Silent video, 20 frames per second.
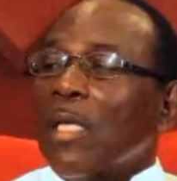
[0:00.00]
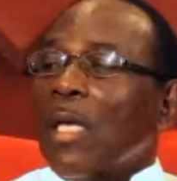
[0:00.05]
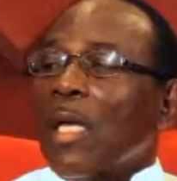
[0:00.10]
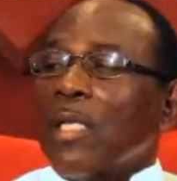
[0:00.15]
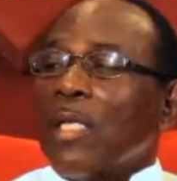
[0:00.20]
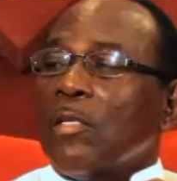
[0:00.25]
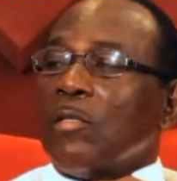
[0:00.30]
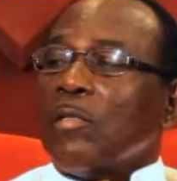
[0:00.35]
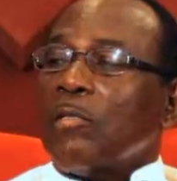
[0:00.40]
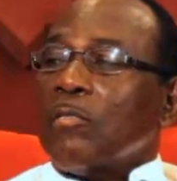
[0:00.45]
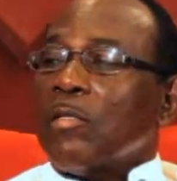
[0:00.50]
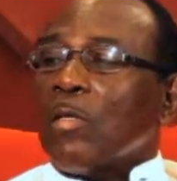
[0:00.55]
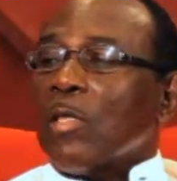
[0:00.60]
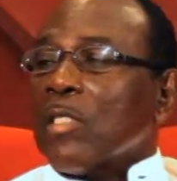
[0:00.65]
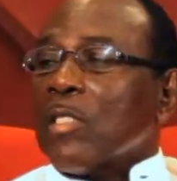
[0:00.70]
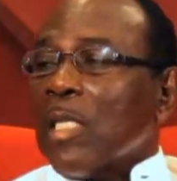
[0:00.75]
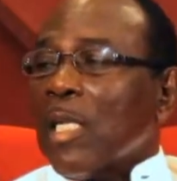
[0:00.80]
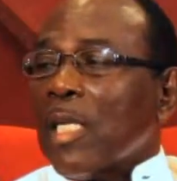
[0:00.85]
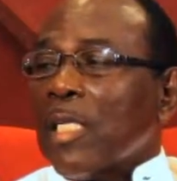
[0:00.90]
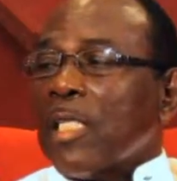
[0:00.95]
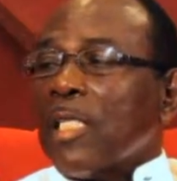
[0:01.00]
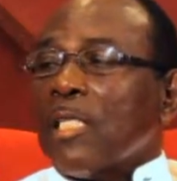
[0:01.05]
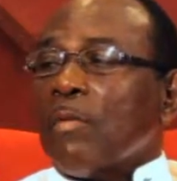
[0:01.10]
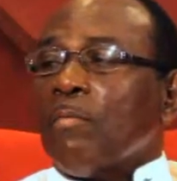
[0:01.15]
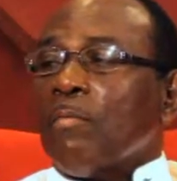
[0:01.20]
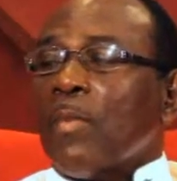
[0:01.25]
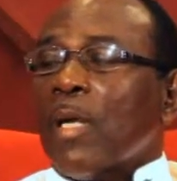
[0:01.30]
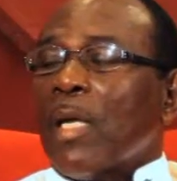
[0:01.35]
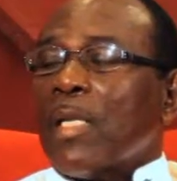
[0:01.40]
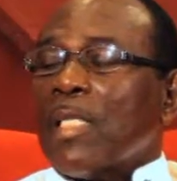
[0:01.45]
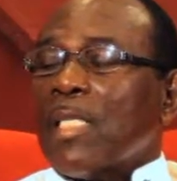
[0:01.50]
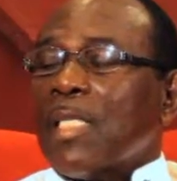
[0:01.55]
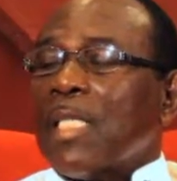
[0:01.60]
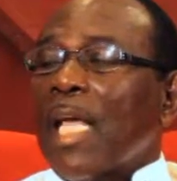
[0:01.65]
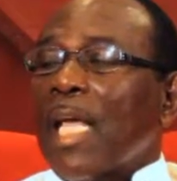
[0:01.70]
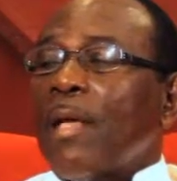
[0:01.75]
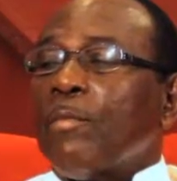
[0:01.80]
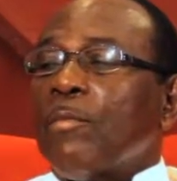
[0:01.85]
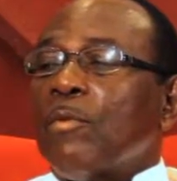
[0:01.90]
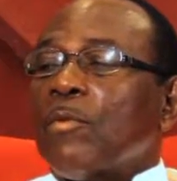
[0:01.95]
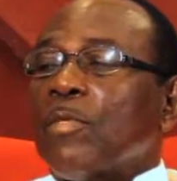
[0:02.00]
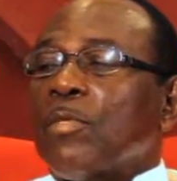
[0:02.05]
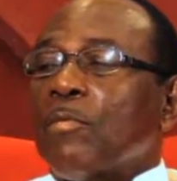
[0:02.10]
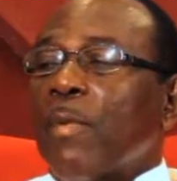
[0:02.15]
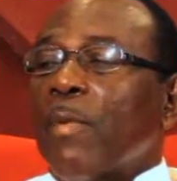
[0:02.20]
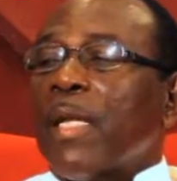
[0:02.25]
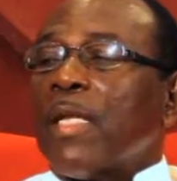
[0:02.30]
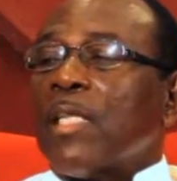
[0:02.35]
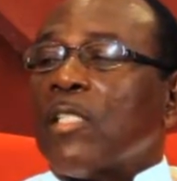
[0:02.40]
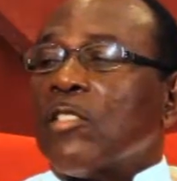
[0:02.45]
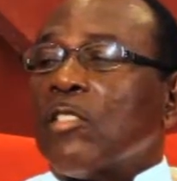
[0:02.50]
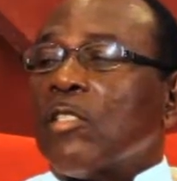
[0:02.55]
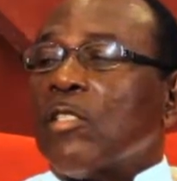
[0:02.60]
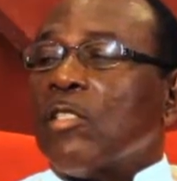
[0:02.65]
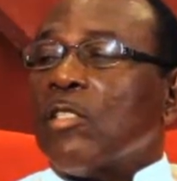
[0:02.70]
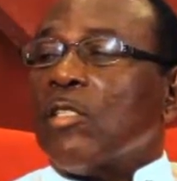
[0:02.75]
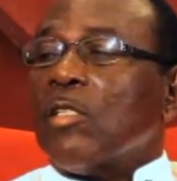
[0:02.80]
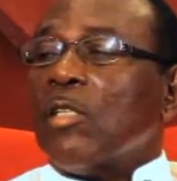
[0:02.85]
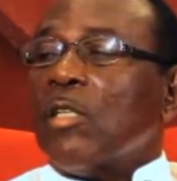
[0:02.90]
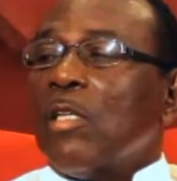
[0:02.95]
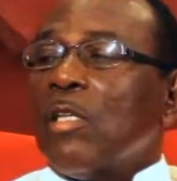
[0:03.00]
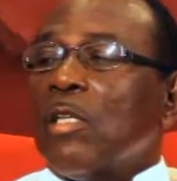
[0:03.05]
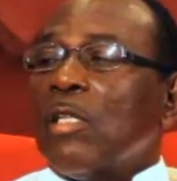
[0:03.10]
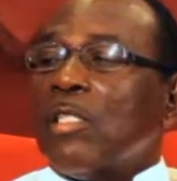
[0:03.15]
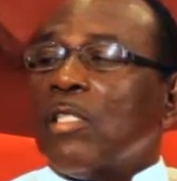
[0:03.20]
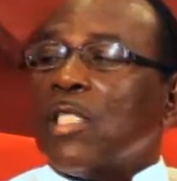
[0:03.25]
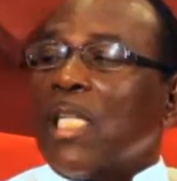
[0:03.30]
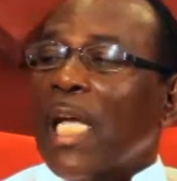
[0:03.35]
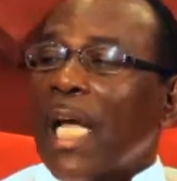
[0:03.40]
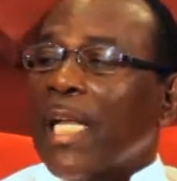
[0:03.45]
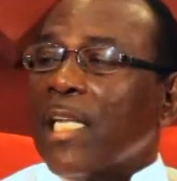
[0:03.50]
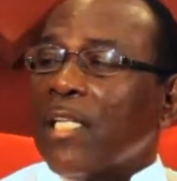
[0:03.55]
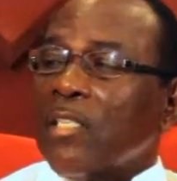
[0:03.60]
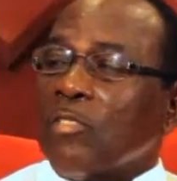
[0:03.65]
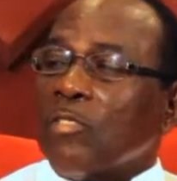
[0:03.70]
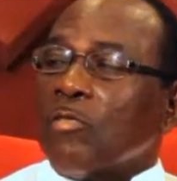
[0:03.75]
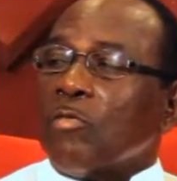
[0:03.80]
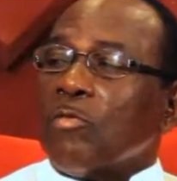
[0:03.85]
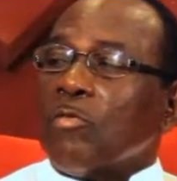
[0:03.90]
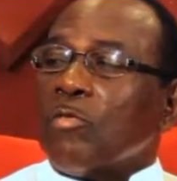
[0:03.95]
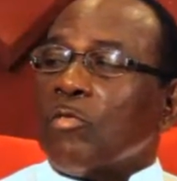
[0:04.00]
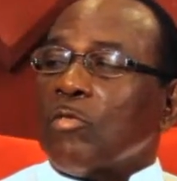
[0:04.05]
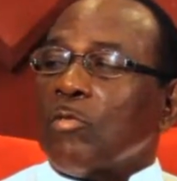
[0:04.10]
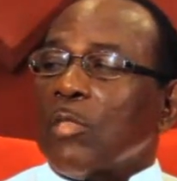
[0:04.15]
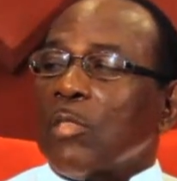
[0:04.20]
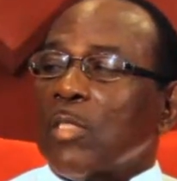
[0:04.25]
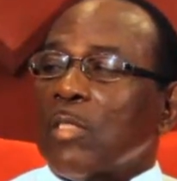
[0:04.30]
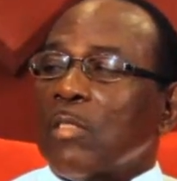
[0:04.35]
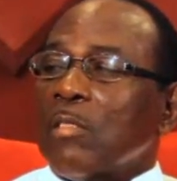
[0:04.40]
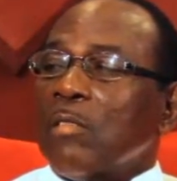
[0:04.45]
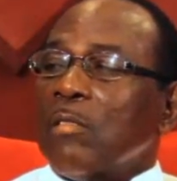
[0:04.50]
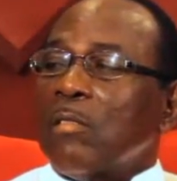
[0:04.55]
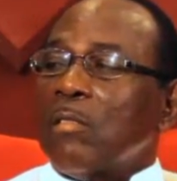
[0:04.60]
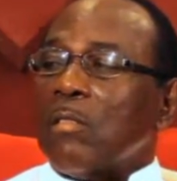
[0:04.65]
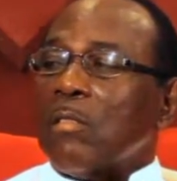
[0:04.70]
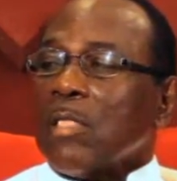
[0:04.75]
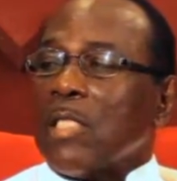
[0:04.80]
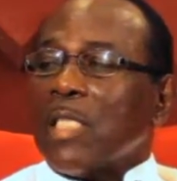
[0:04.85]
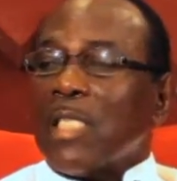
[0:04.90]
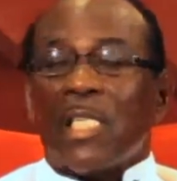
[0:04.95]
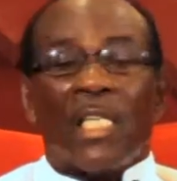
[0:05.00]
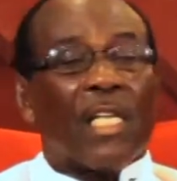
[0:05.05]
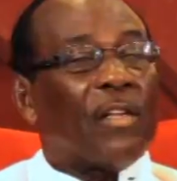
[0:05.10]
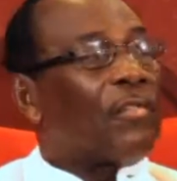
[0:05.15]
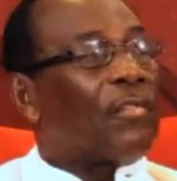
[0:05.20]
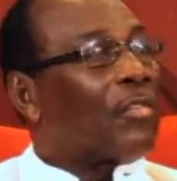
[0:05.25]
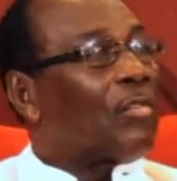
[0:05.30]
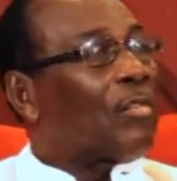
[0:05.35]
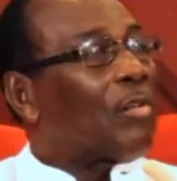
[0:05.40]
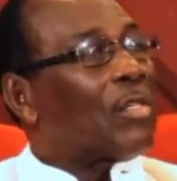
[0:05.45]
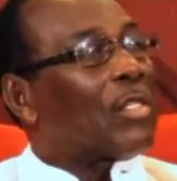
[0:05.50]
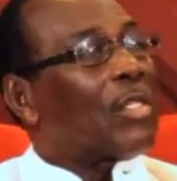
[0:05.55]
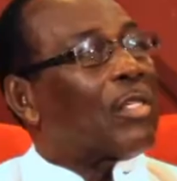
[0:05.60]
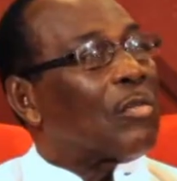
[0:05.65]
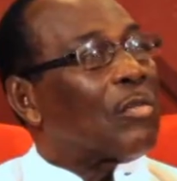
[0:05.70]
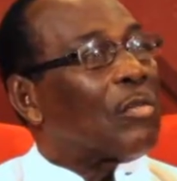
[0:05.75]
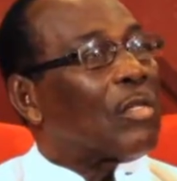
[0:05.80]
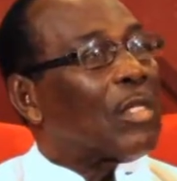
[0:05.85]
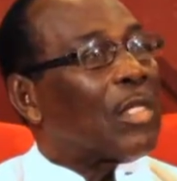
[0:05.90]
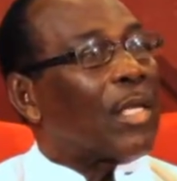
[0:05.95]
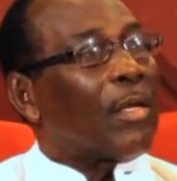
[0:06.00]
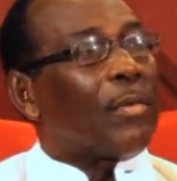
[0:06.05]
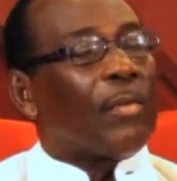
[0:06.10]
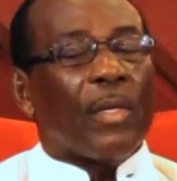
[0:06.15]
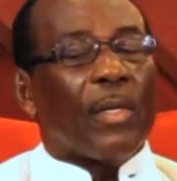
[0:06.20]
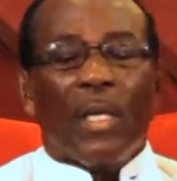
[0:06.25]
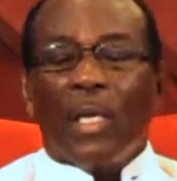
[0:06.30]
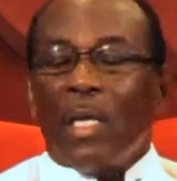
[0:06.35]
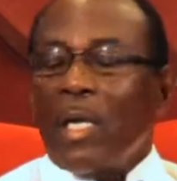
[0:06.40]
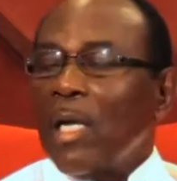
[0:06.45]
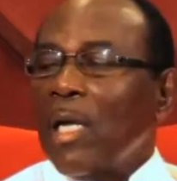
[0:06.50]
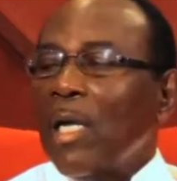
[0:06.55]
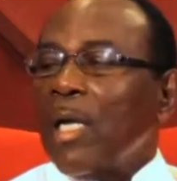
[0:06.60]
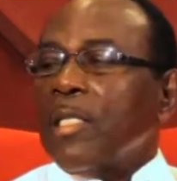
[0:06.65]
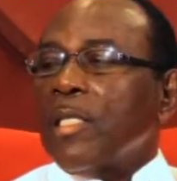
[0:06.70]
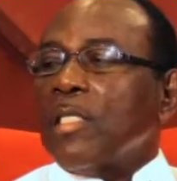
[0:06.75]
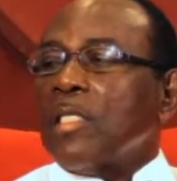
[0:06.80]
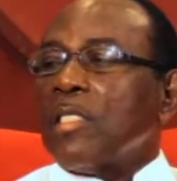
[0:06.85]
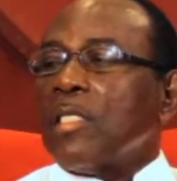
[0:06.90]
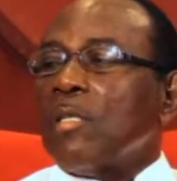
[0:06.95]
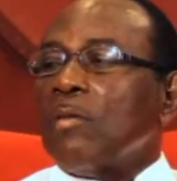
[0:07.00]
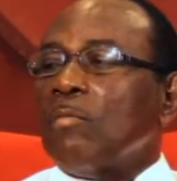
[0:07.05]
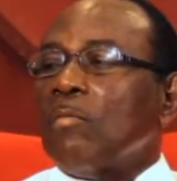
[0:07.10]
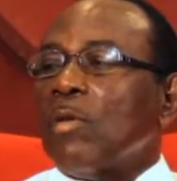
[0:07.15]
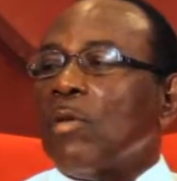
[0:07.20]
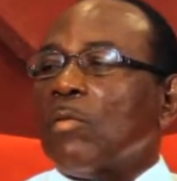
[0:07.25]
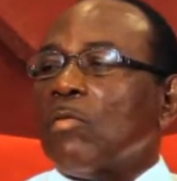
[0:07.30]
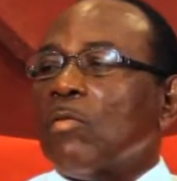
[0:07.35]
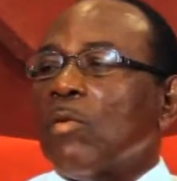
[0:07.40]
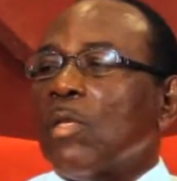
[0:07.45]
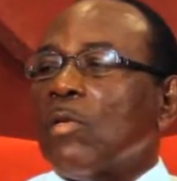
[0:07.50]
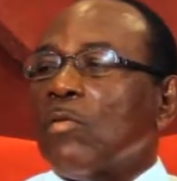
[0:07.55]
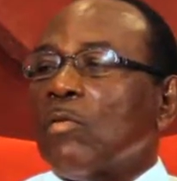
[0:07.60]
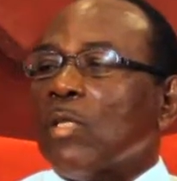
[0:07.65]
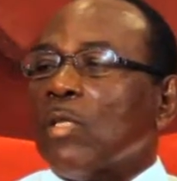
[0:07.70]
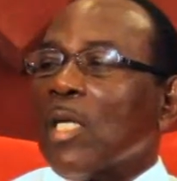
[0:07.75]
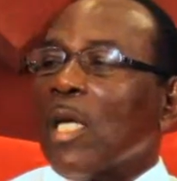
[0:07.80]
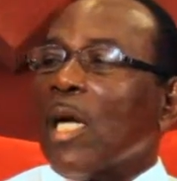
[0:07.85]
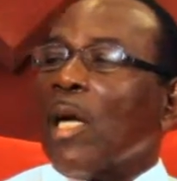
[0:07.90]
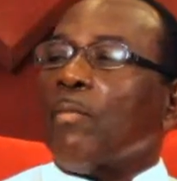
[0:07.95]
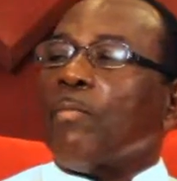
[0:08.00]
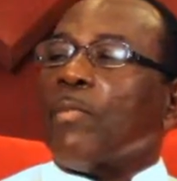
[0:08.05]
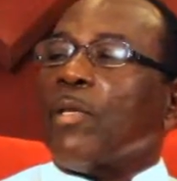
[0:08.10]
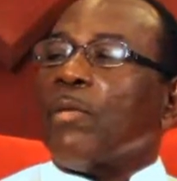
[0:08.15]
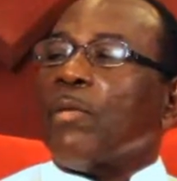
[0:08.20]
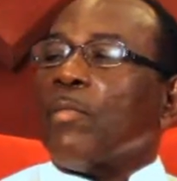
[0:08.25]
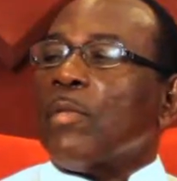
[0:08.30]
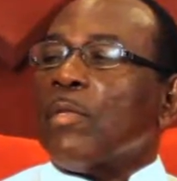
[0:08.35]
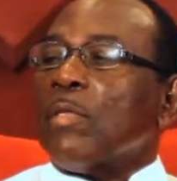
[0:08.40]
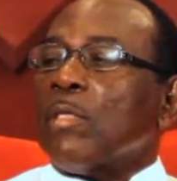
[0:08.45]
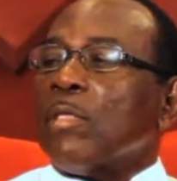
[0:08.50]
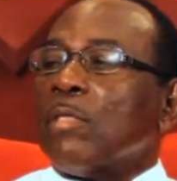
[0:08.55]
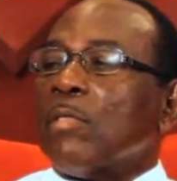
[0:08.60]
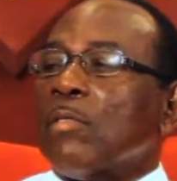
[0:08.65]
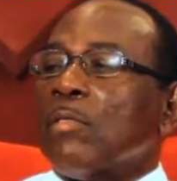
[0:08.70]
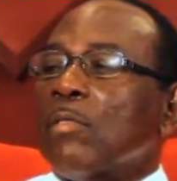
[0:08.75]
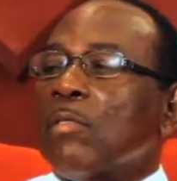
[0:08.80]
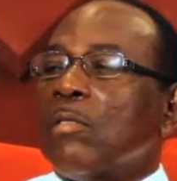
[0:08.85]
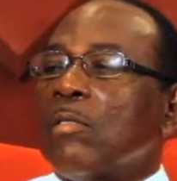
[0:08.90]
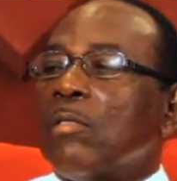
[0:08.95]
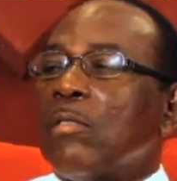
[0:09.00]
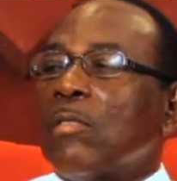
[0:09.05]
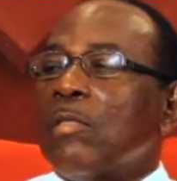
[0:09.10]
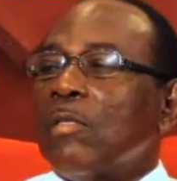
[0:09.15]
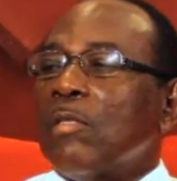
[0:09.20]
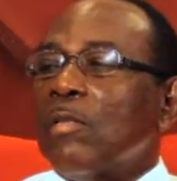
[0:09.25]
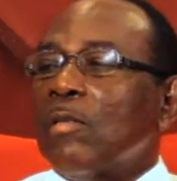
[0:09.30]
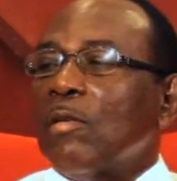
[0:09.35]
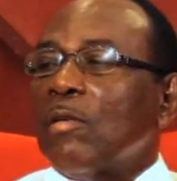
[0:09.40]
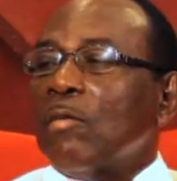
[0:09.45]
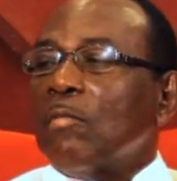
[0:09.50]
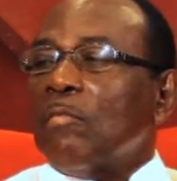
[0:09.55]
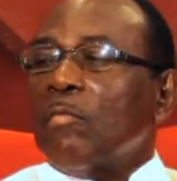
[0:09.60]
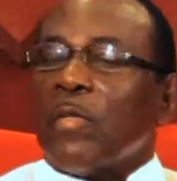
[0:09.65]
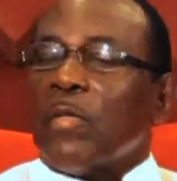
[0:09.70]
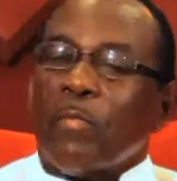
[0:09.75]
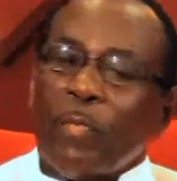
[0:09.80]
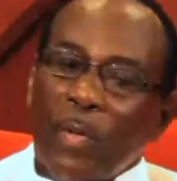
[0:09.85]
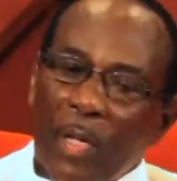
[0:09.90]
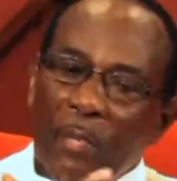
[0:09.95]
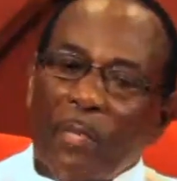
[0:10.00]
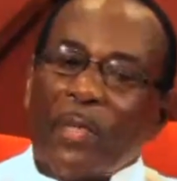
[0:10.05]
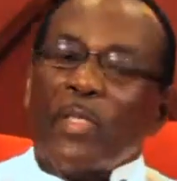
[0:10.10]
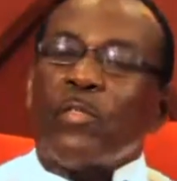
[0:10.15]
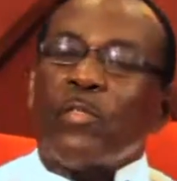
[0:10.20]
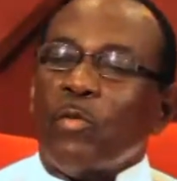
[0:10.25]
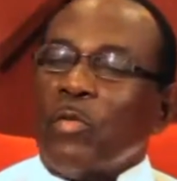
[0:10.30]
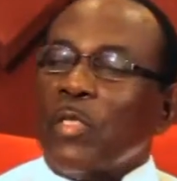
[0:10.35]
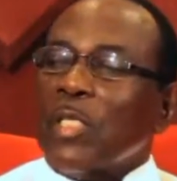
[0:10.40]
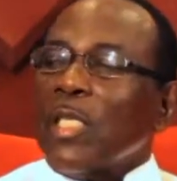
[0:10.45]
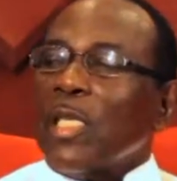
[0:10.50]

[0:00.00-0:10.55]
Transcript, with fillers: and he at, at, the, at the time he was managing Charlie's Roots with, I think, David Rudder and all mm -hmm. of them. And he said, Munroe, I know you can't pay me but payment during the